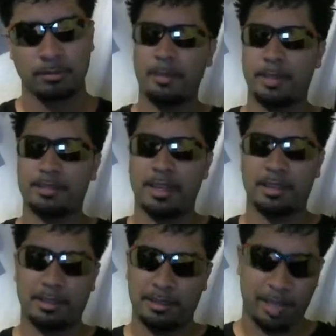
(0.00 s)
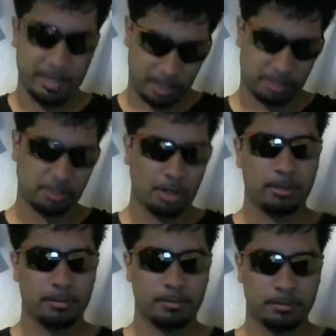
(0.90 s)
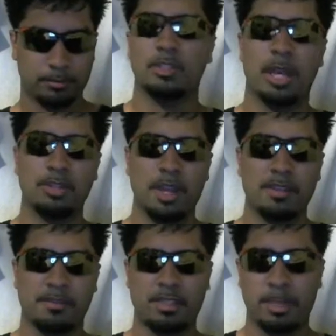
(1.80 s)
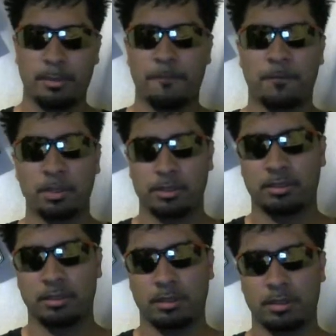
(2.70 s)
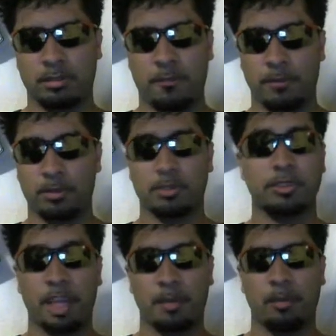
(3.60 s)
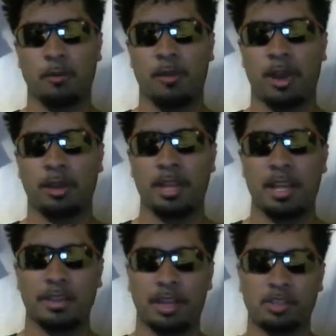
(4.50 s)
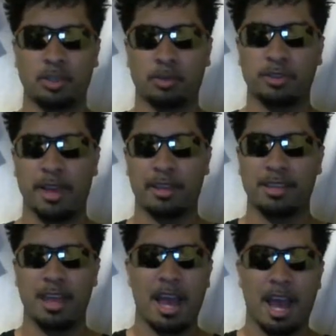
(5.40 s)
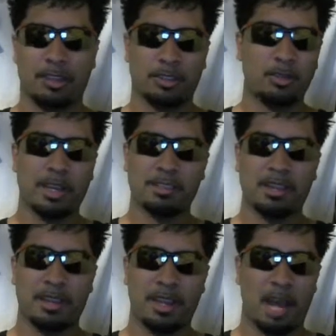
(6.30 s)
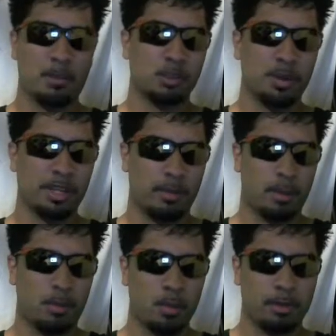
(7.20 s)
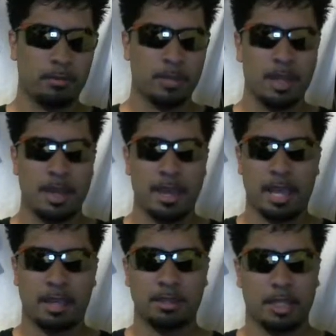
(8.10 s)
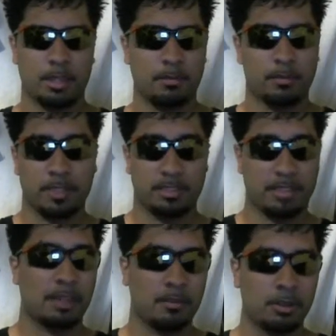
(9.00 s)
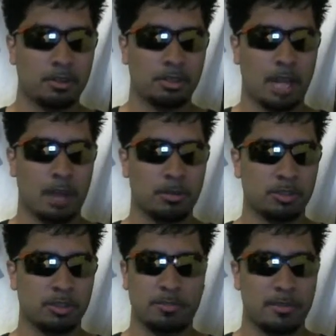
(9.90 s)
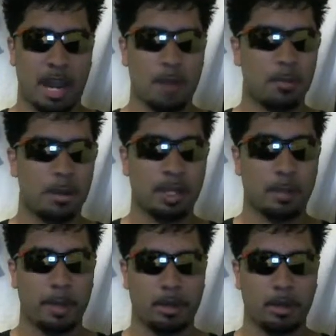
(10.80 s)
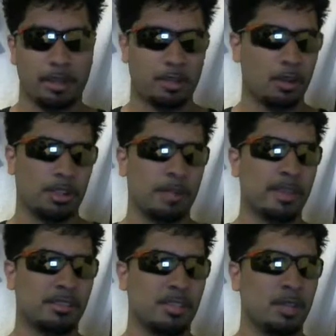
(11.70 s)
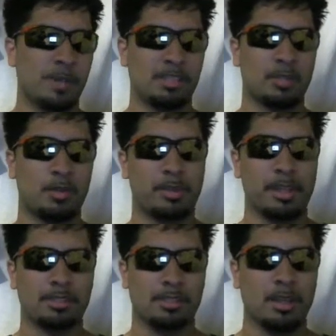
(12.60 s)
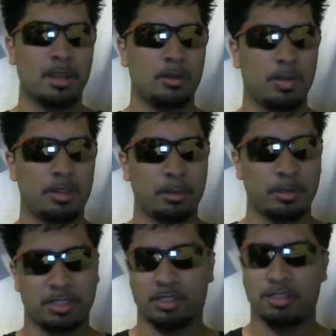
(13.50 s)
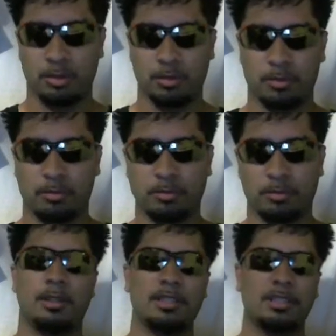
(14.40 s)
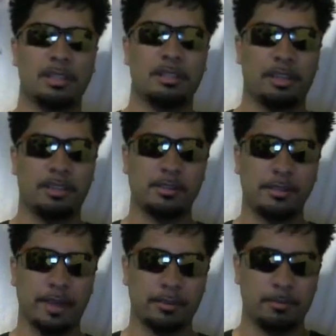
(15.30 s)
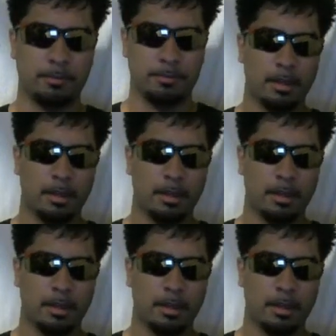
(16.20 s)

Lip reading: That being said, let's get started. So as you guys have seen in my first deck profile that I showed you guys saw that I was running him at 1. And in the second version, I was not running him at all. Like, he was basically replaced with number 62. Let's take a look at his effect.